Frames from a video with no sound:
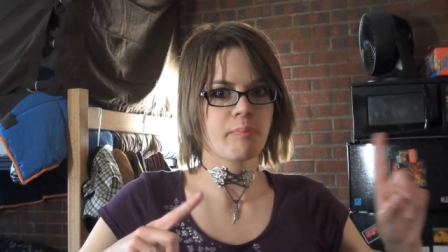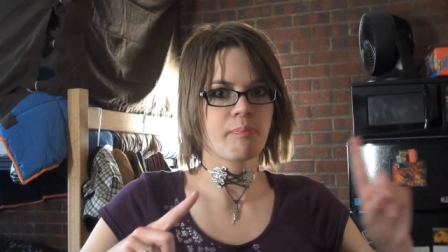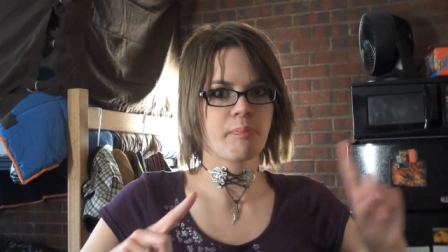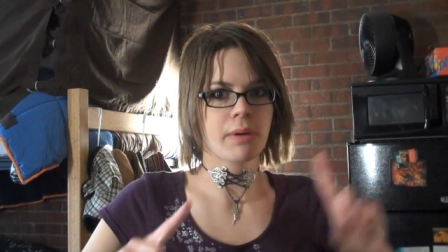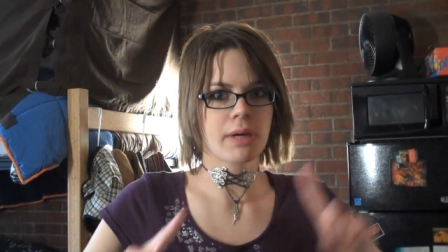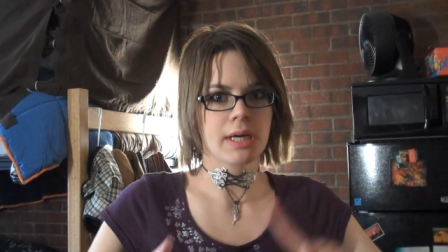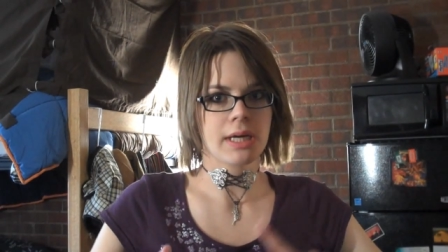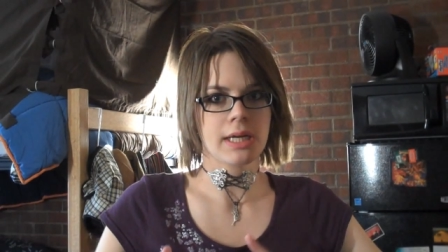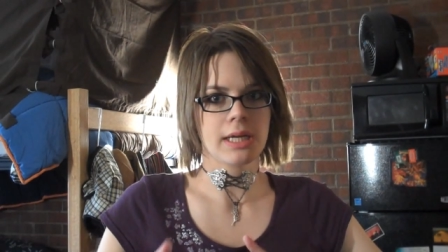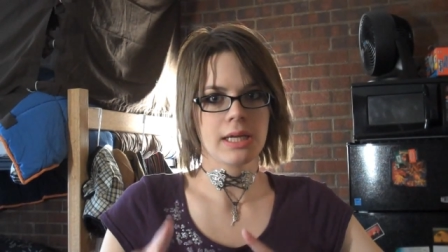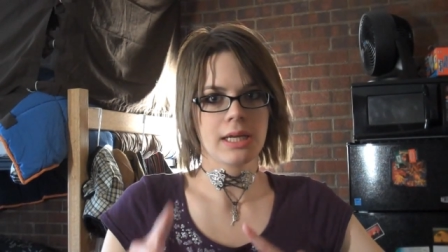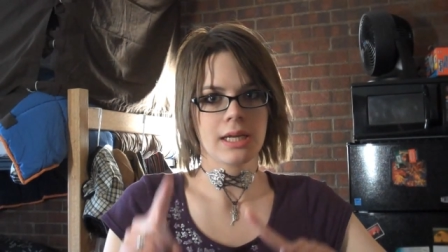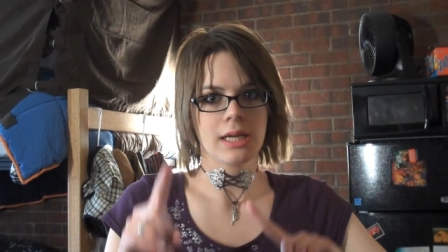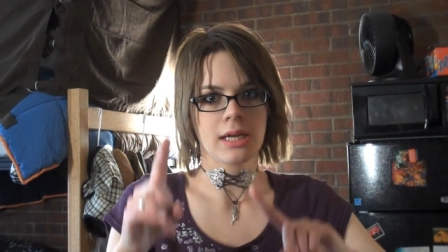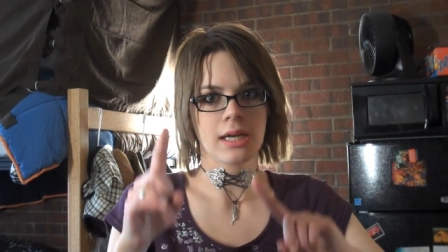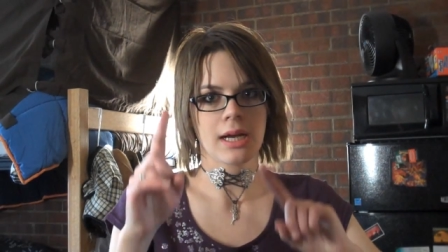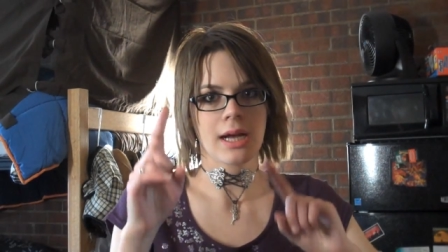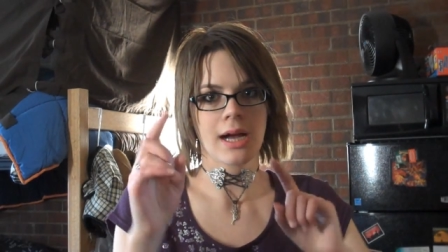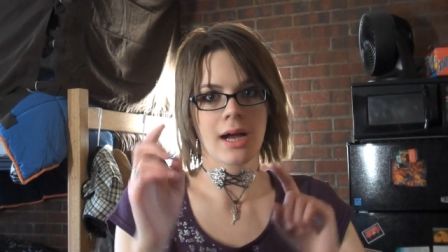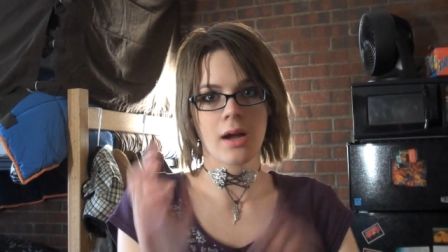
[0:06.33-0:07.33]
but
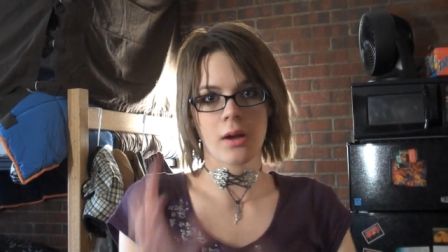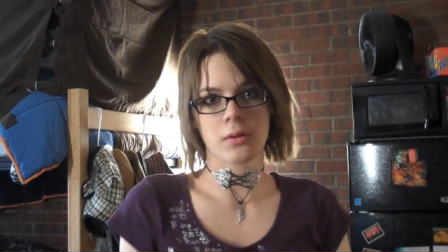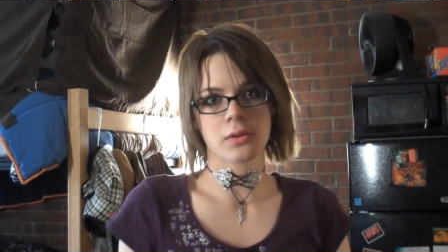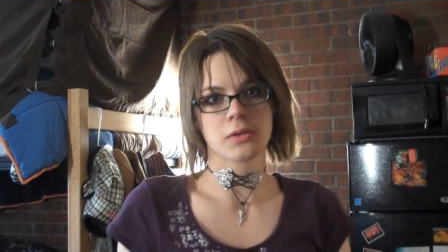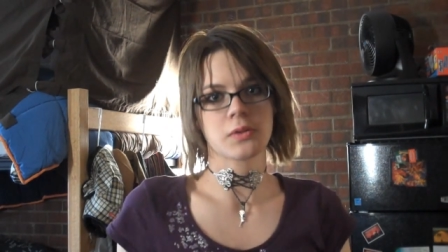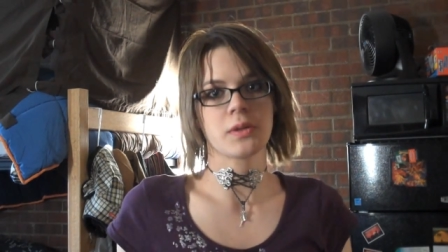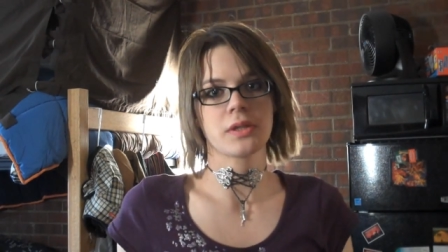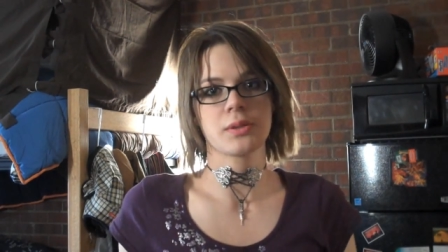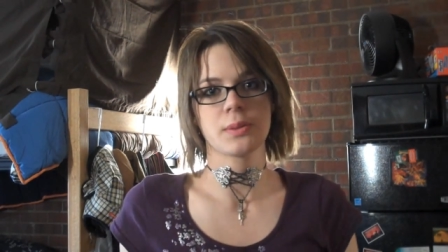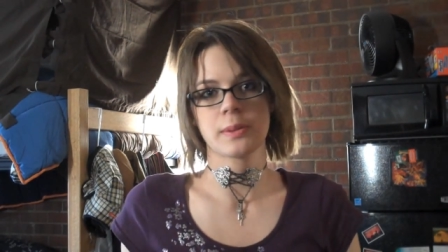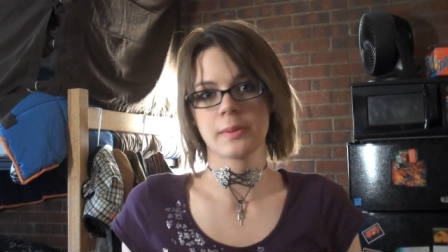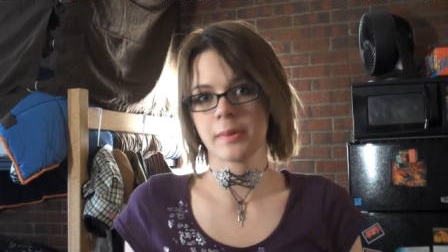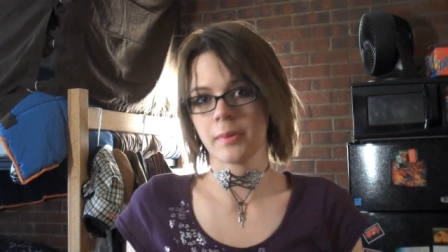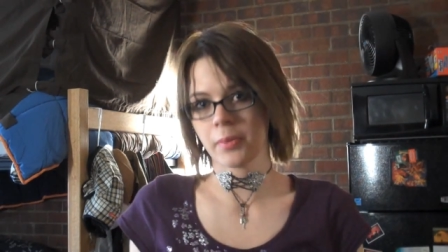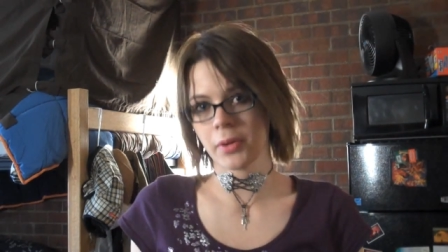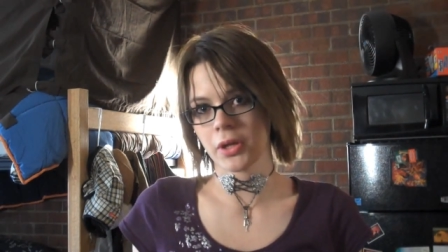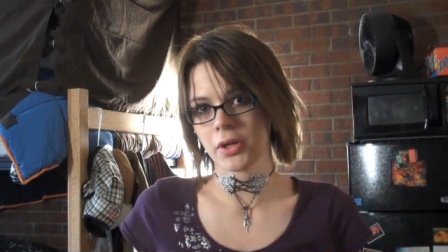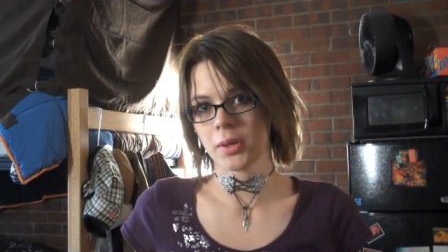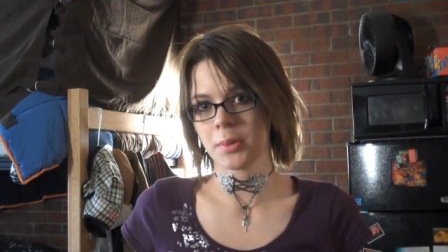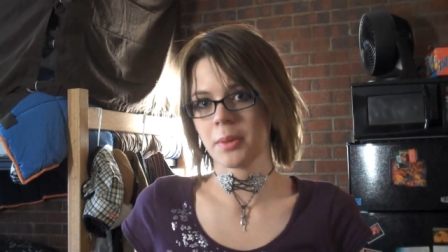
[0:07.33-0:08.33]
I always watch it with my
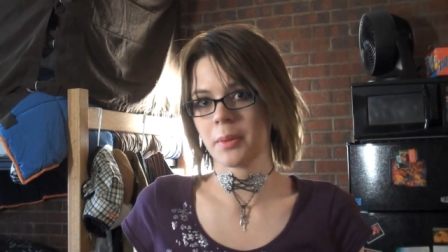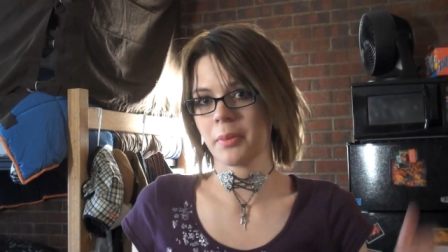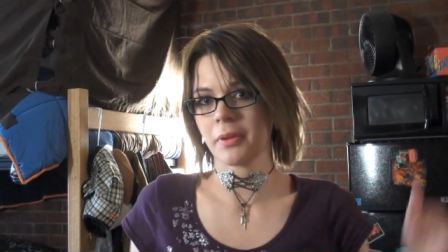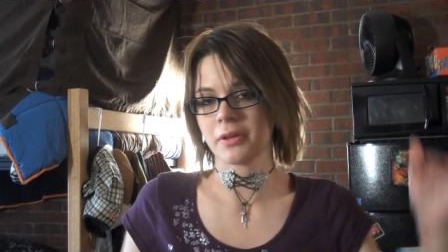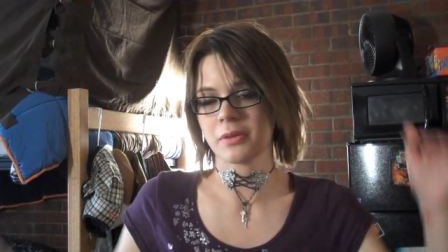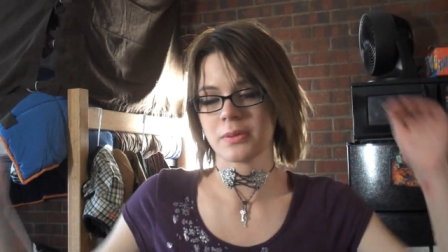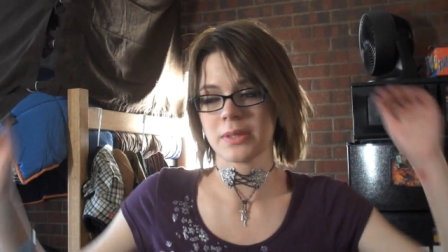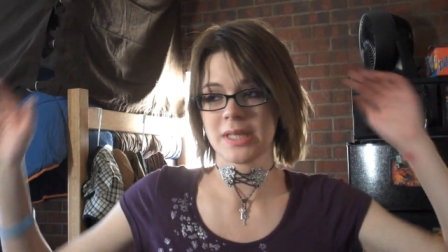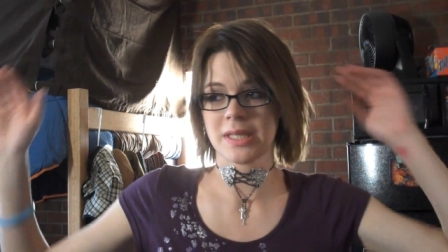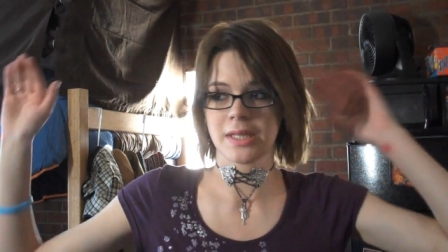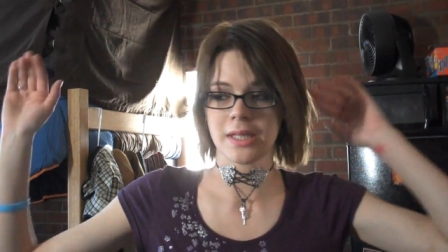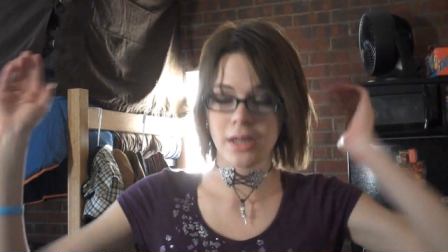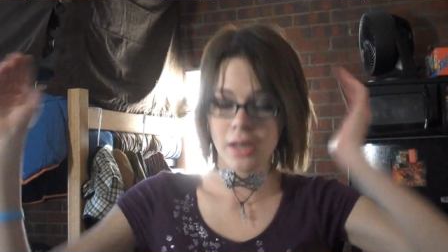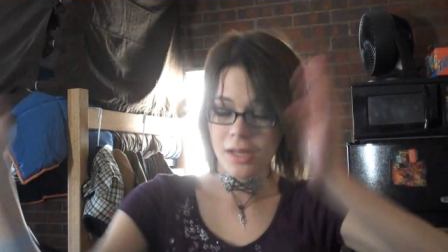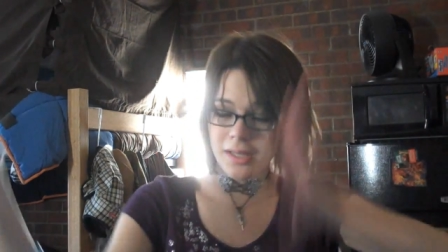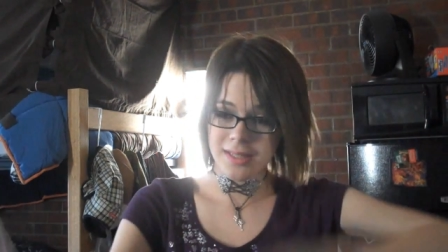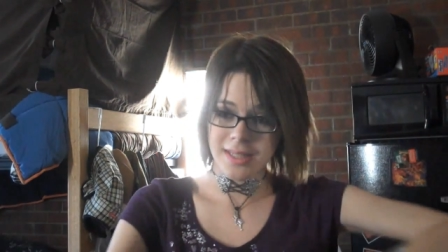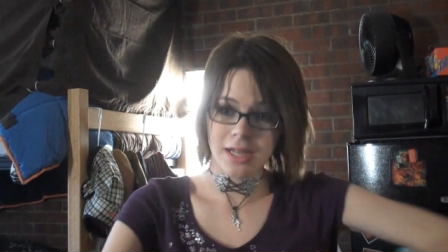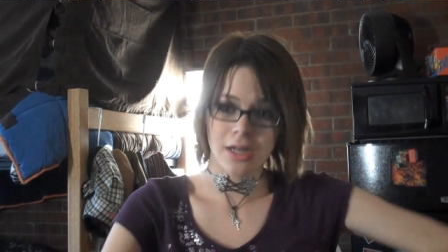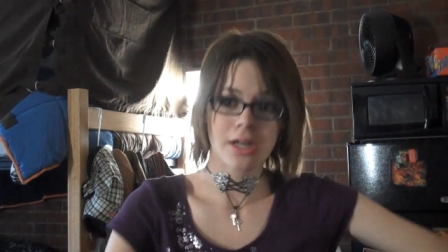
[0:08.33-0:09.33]
brother. My brother wasn't there
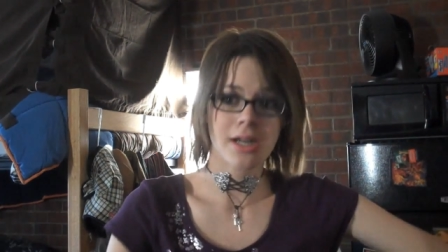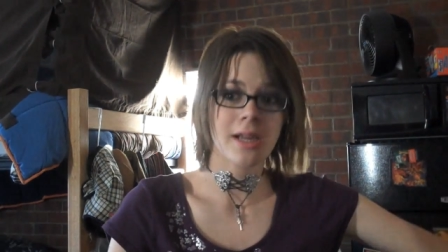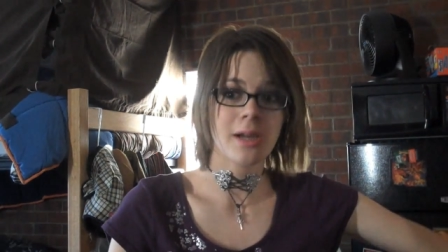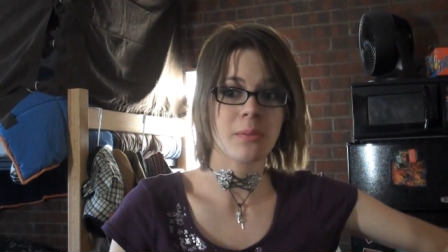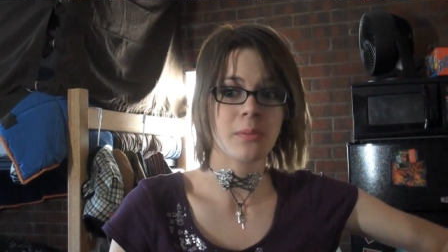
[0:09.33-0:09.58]
on Saturday.